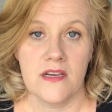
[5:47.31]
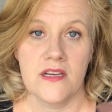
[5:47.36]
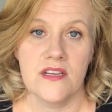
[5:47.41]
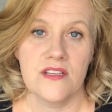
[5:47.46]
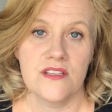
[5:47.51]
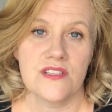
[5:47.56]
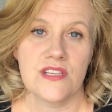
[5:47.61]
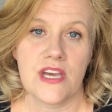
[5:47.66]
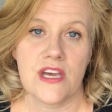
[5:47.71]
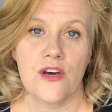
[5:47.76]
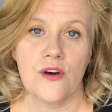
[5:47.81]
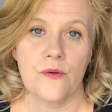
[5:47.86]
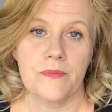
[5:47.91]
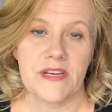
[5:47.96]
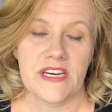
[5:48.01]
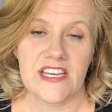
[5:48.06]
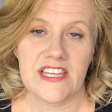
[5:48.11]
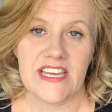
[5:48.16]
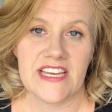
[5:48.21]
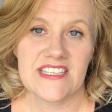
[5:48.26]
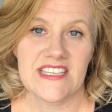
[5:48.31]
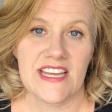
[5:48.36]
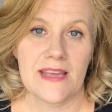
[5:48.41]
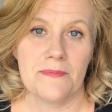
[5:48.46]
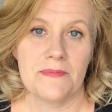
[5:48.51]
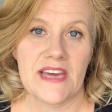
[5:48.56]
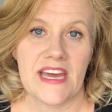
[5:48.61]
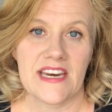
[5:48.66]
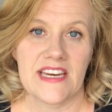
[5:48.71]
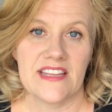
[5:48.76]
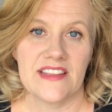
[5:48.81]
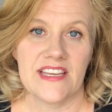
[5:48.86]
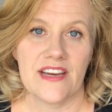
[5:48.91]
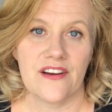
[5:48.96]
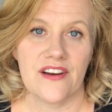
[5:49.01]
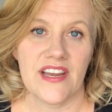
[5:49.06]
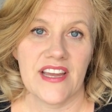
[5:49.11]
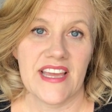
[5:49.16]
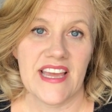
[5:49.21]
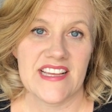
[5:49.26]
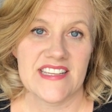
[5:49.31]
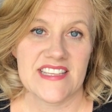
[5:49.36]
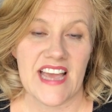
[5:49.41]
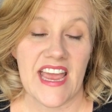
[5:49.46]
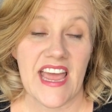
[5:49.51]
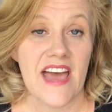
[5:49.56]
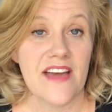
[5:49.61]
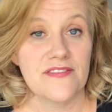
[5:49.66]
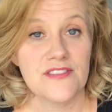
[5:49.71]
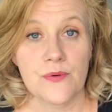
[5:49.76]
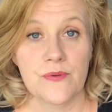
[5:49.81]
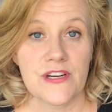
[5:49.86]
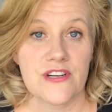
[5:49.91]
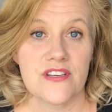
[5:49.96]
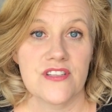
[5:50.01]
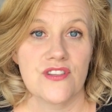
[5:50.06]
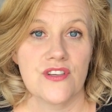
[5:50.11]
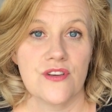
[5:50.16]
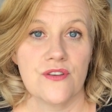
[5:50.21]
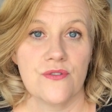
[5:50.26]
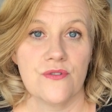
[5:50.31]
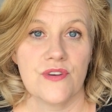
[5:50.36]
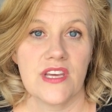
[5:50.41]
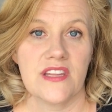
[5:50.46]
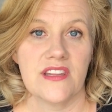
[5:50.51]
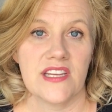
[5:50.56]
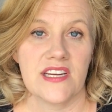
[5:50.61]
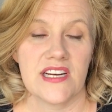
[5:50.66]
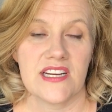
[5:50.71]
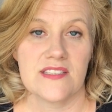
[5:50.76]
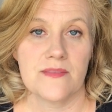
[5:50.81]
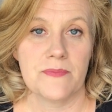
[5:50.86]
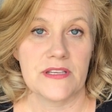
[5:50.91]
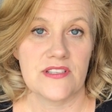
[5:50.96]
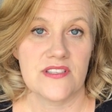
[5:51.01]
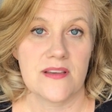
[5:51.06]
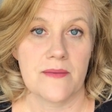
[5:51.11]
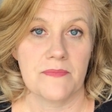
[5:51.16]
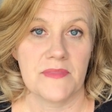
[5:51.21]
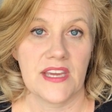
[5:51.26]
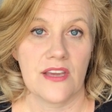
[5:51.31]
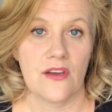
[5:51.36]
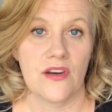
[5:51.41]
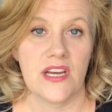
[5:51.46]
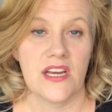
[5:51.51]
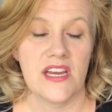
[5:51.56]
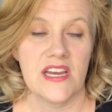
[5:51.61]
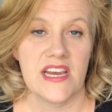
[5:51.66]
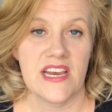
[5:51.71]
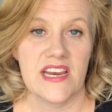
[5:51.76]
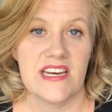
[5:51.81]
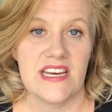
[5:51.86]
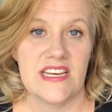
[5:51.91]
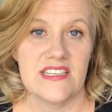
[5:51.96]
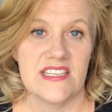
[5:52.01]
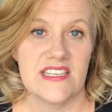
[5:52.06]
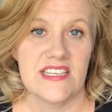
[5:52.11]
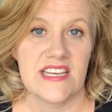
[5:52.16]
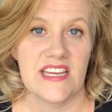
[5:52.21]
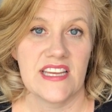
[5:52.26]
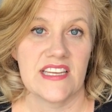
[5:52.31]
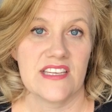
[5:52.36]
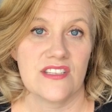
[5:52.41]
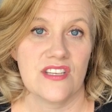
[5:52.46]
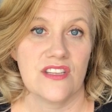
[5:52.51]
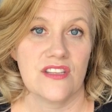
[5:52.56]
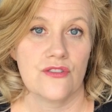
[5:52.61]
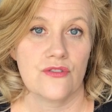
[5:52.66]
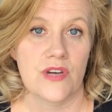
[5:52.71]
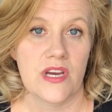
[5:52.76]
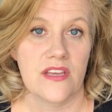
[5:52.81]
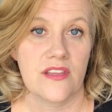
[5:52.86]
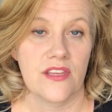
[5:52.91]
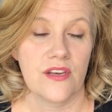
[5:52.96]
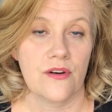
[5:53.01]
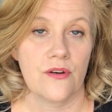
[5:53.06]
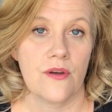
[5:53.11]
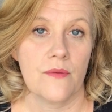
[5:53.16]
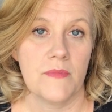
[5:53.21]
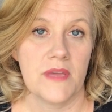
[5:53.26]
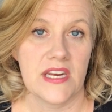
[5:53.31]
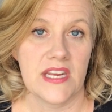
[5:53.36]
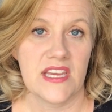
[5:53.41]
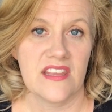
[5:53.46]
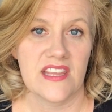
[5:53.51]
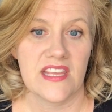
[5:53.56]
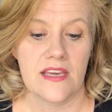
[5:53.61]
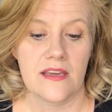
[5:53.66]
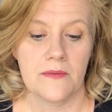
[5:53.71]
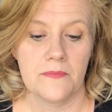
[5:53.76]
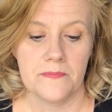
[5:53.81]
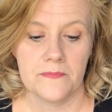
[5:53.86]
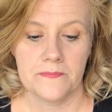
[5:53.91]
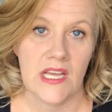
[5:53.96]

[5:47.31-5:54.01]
So, but I like to keep that in there in case I have to wear a suit and then I spill something on it and I need to take it to the dry cleaner immediately.